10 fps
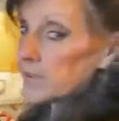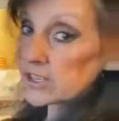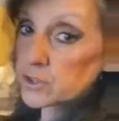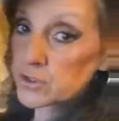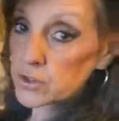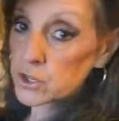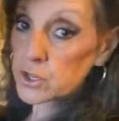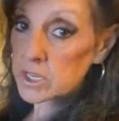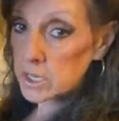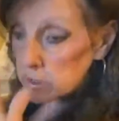Veggies are
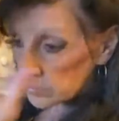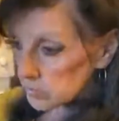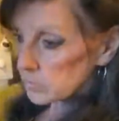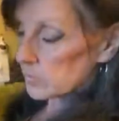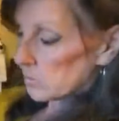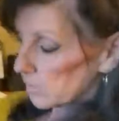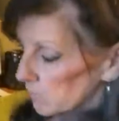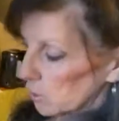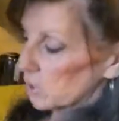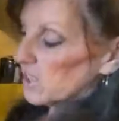cooking.
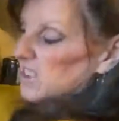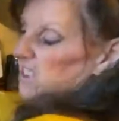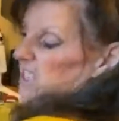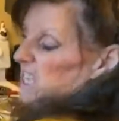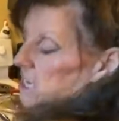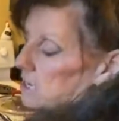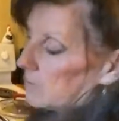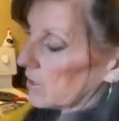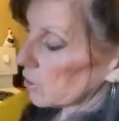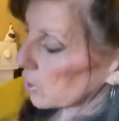They're going to
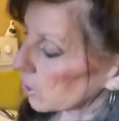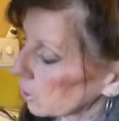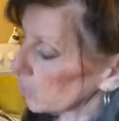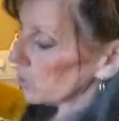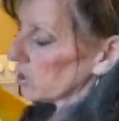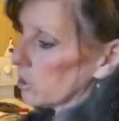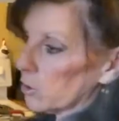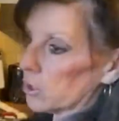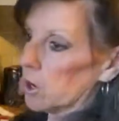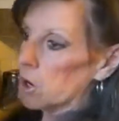steam, they're going to cook, they're
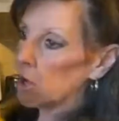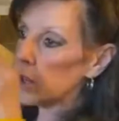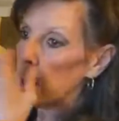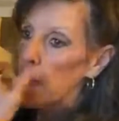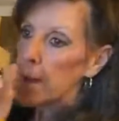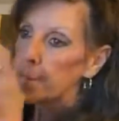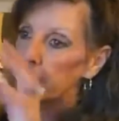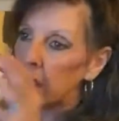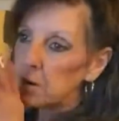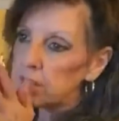going to all
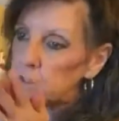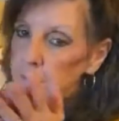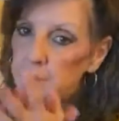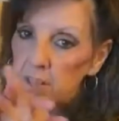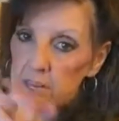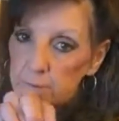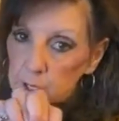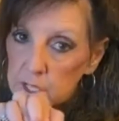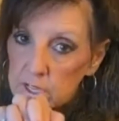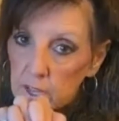marry their
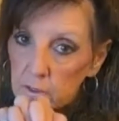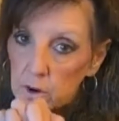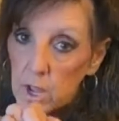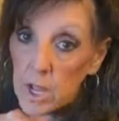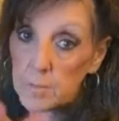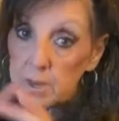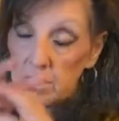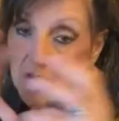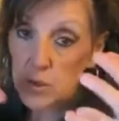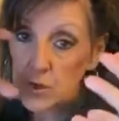flavors together
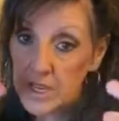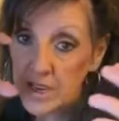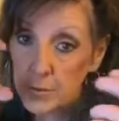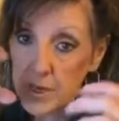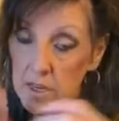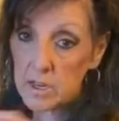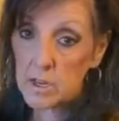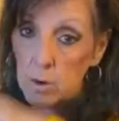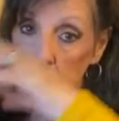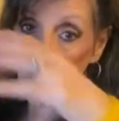because they're going to get ready to
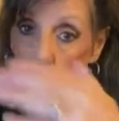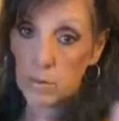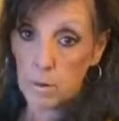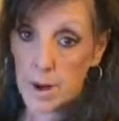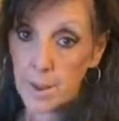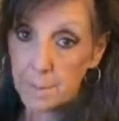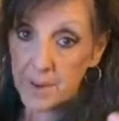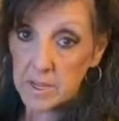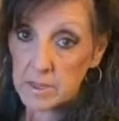go on a wrap.